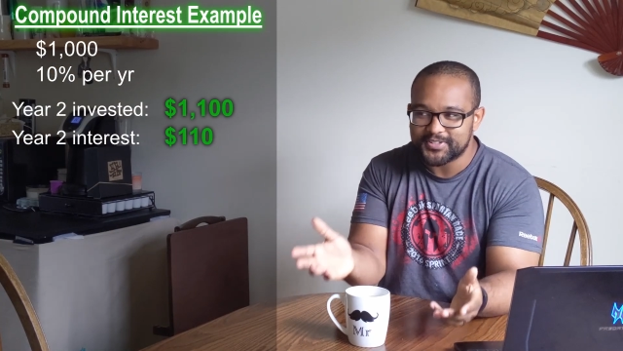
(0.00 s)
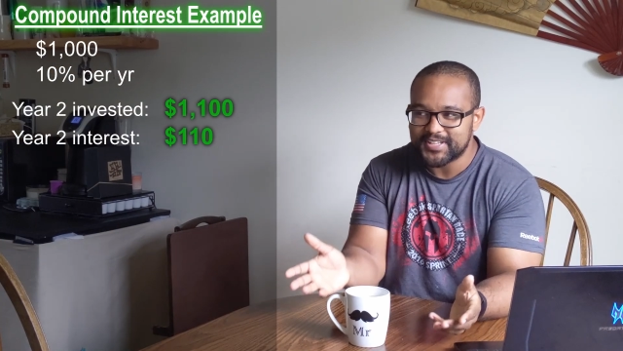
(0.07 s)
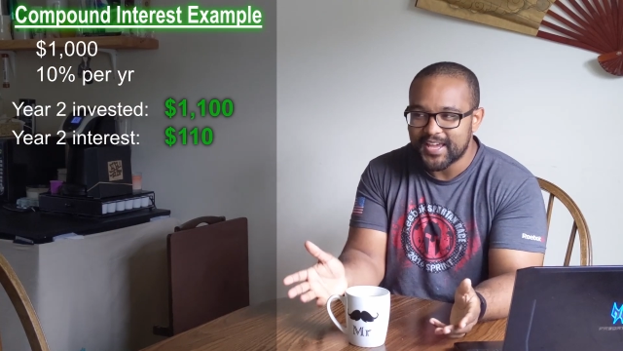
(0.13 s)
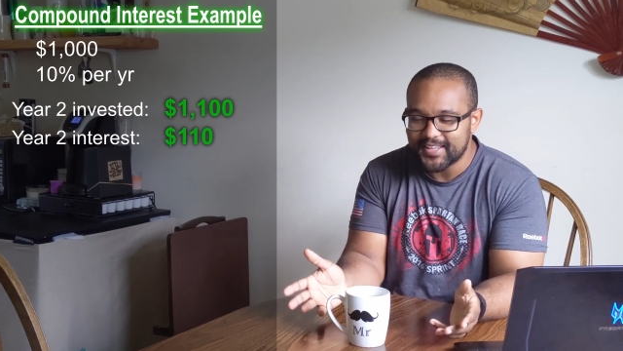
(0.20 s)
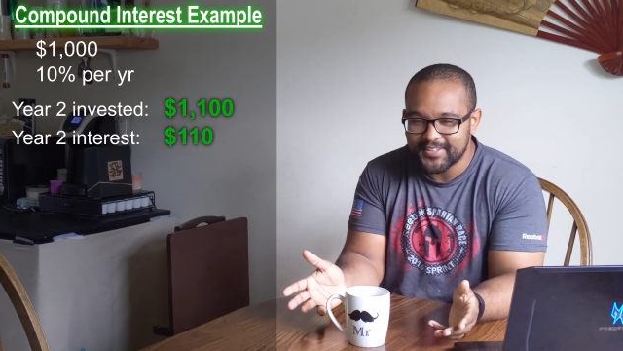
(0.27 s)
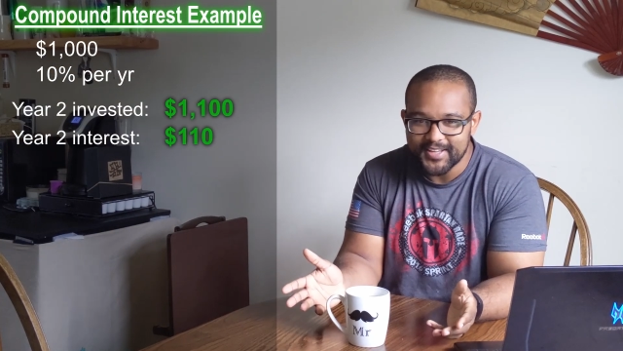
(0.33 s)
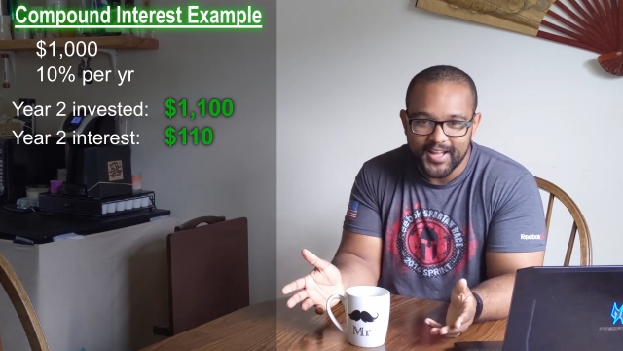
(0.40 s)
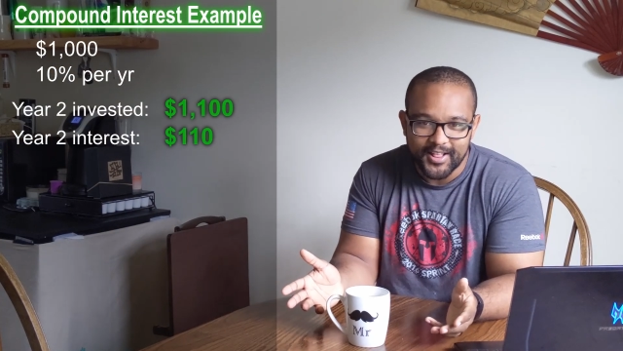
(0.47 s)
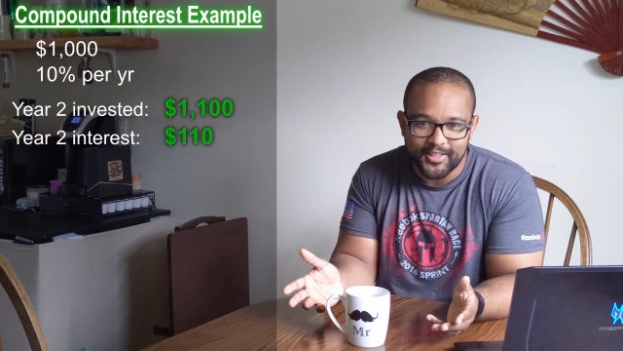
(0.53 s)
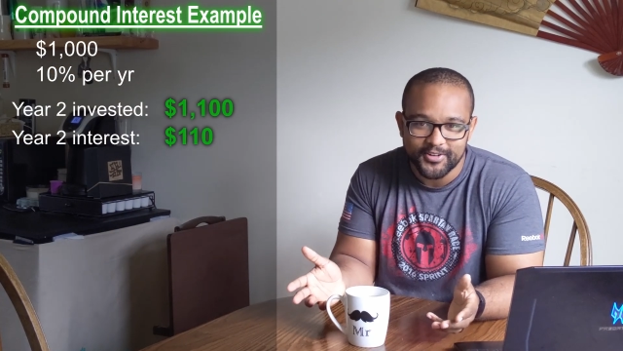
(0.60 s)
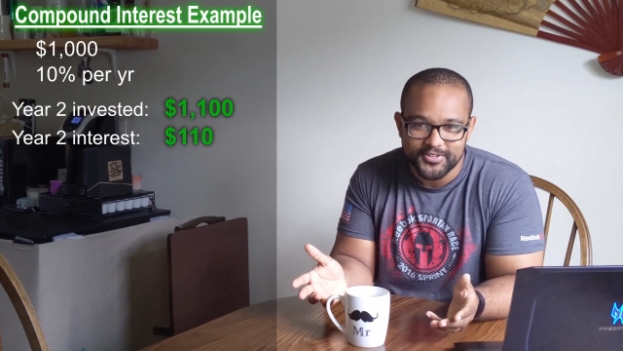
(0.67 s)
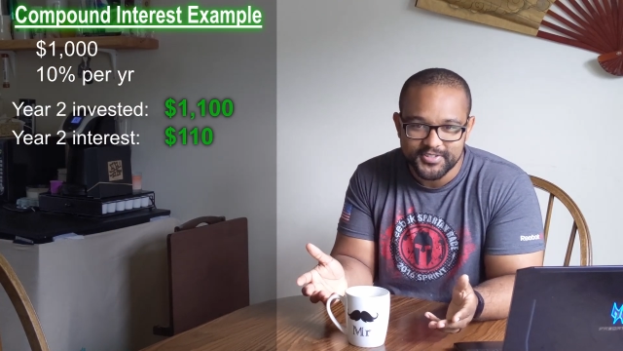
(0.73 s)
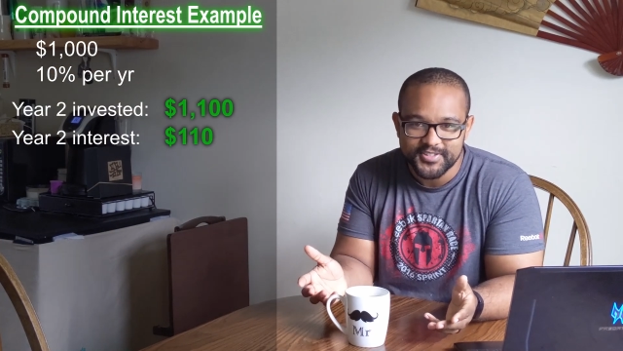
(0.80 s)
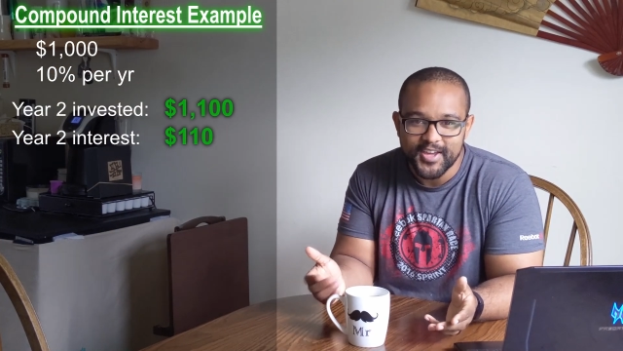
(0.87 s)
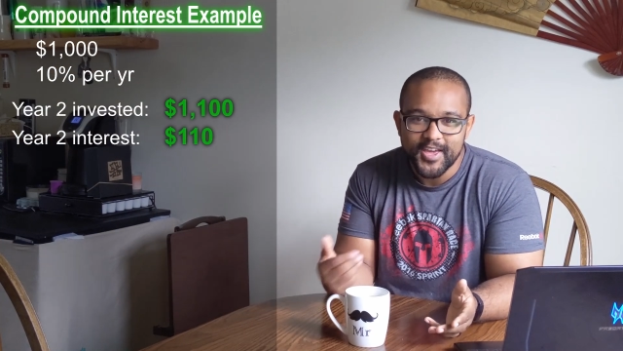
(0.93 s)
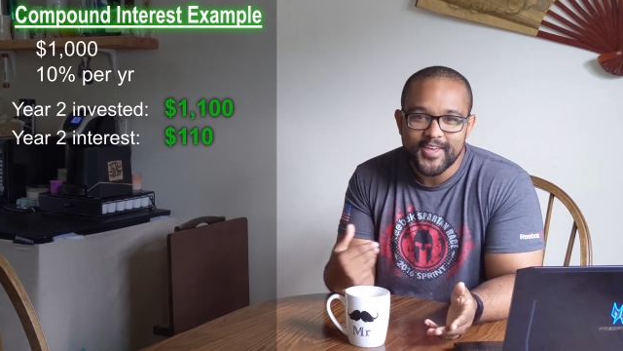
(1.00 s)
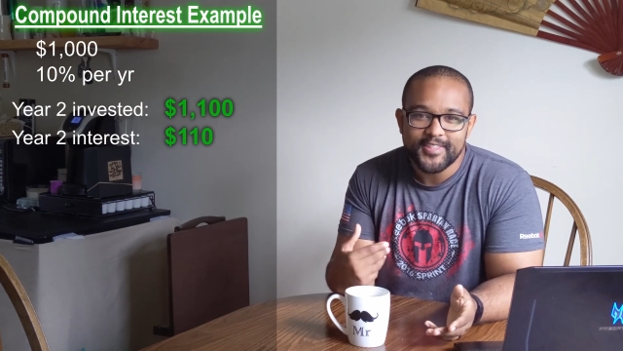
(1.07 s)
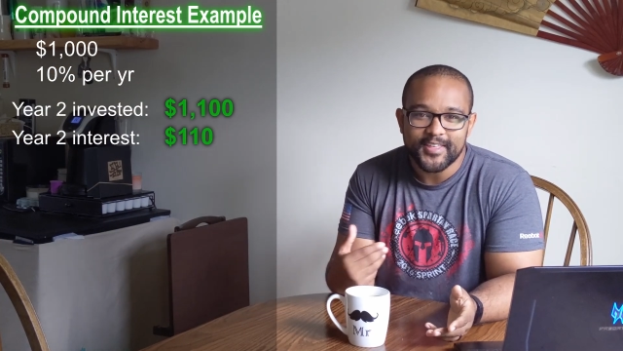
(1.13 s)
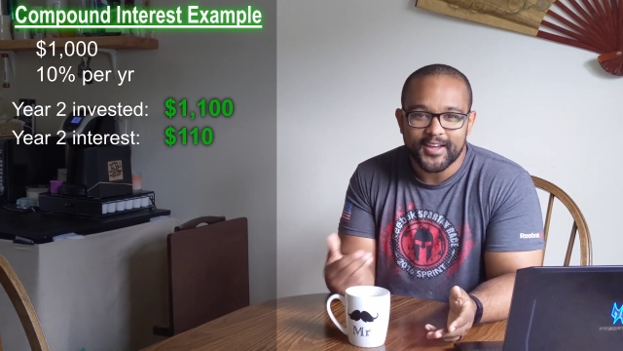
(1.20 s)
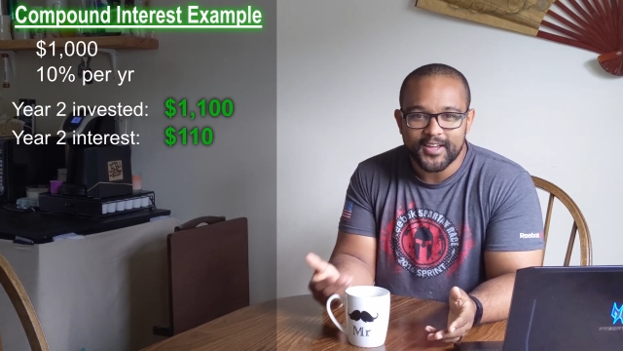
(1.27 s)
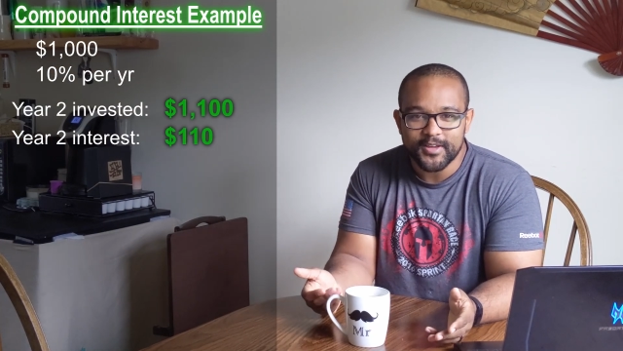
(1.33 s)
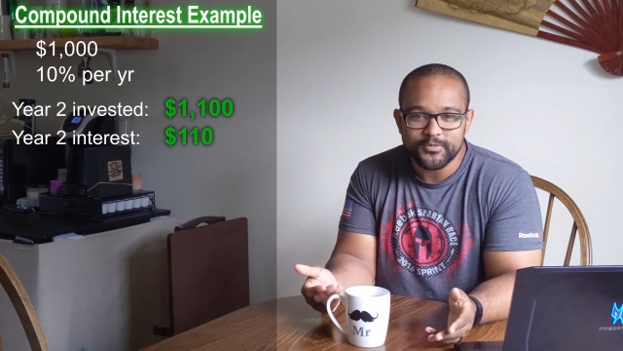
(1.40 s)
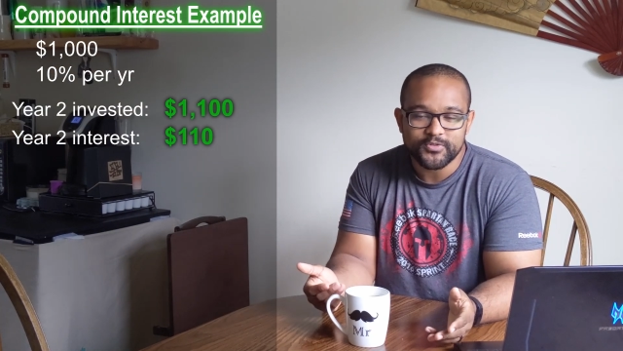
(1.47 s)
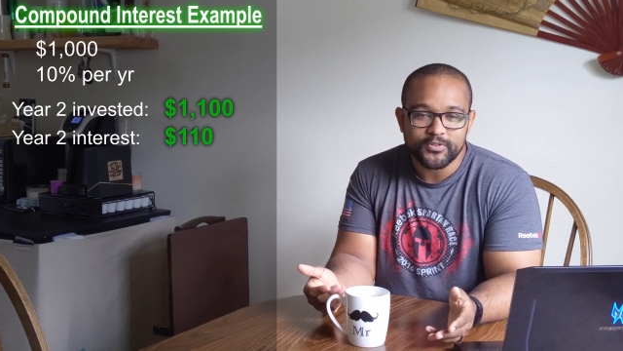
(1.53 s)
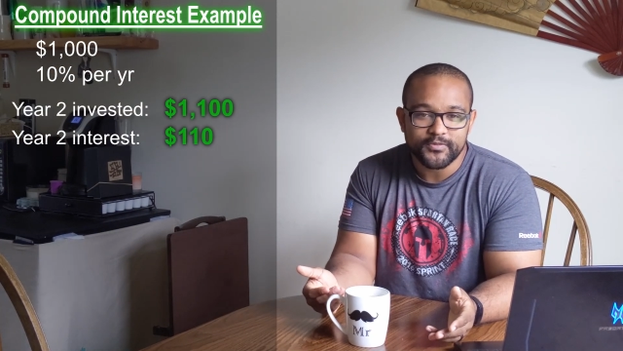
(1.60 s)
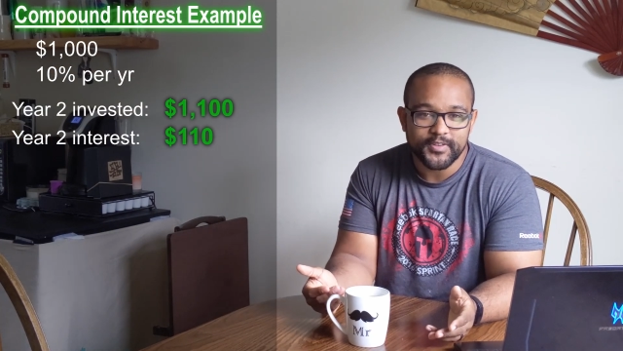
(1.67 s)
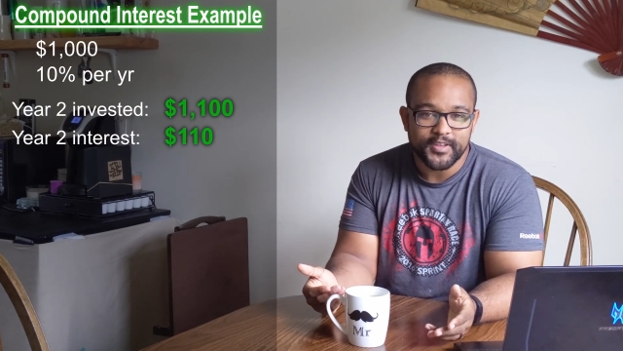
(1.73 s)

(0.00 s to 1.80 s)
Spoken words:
$10 that comes from